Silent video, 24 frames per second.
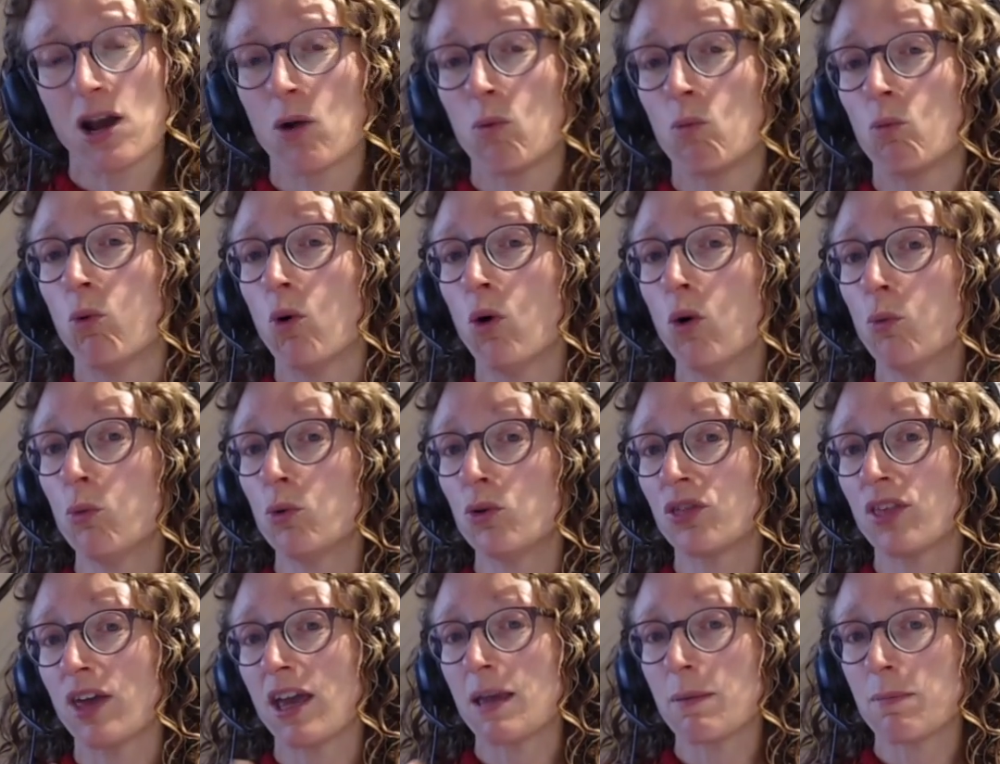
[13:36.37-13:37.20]
What
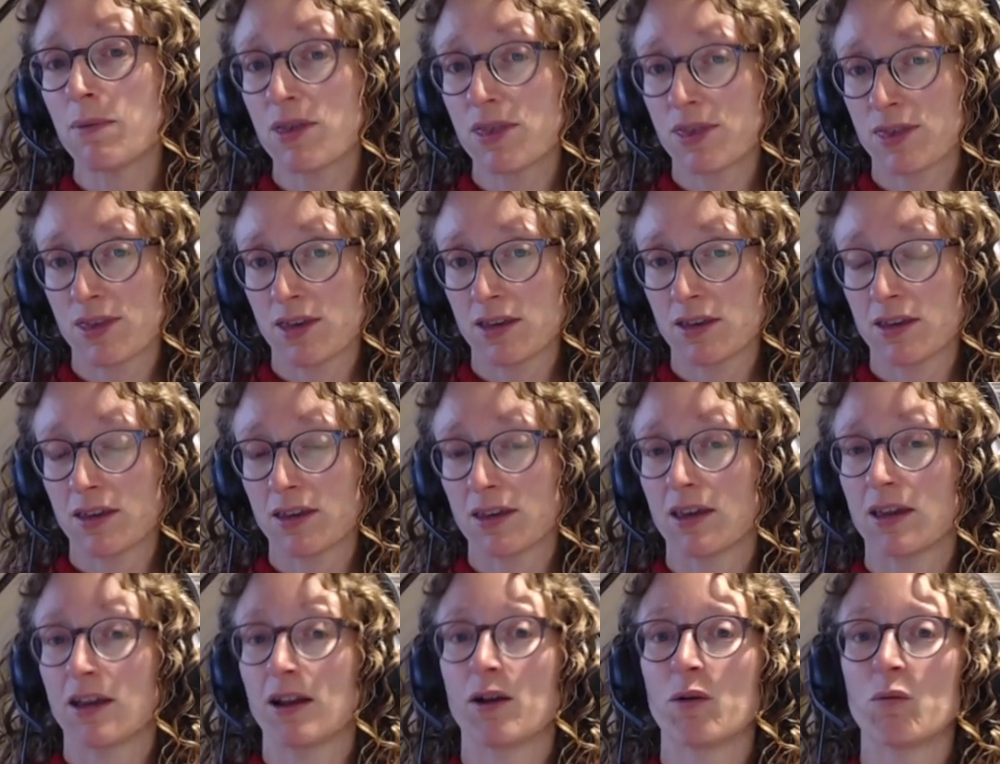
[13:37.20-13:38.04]
would they be
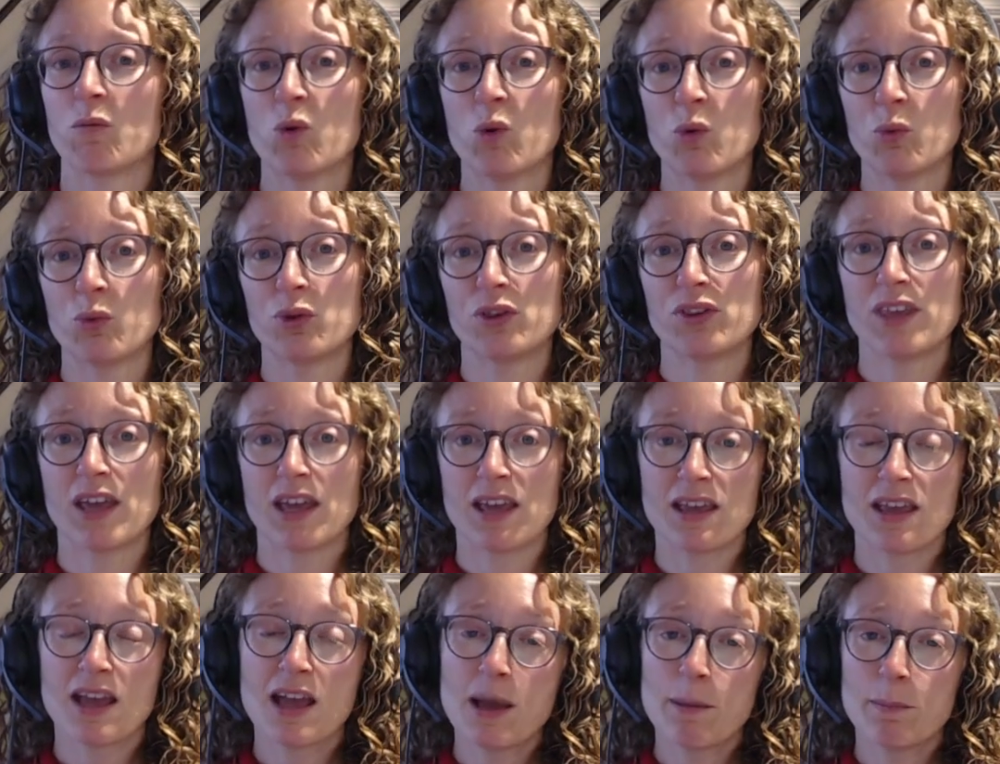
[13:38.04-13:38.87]
thinking? What would
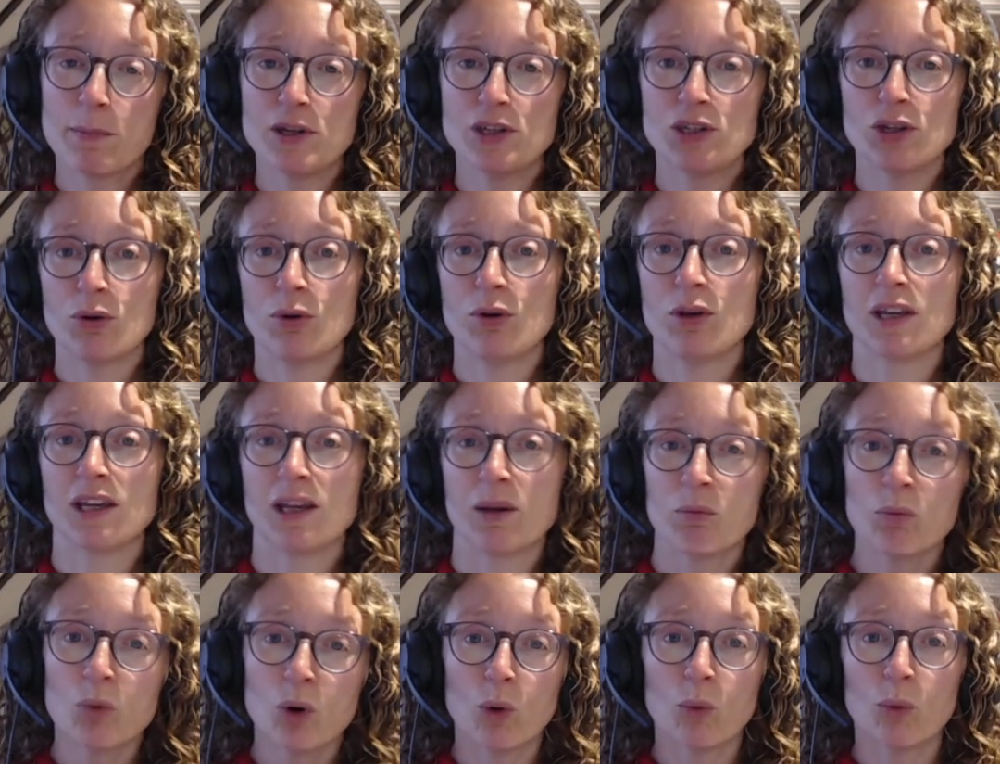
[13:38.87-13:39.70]
they be doing?
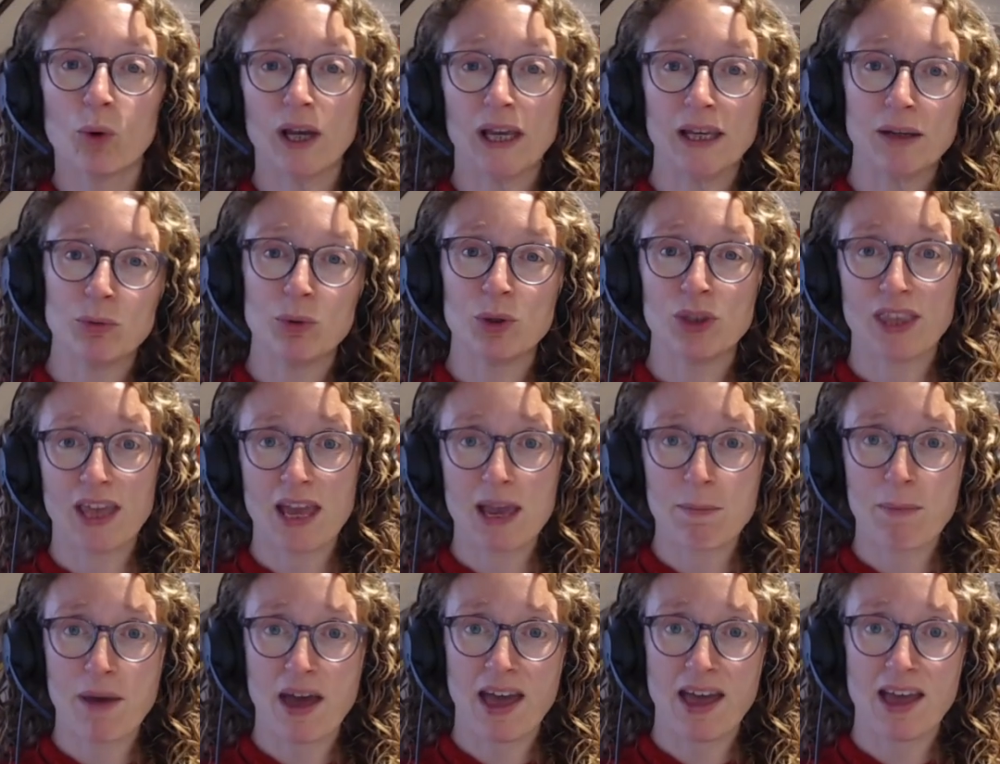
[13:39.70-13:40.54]
In what way would
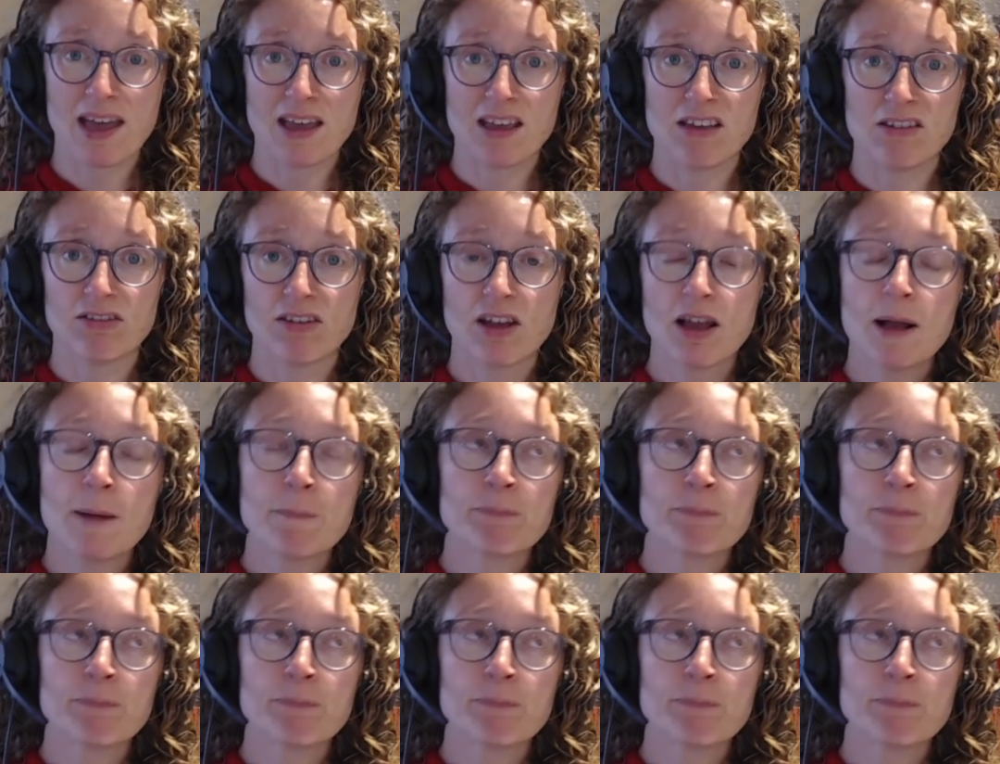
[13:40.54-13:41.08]
they behave?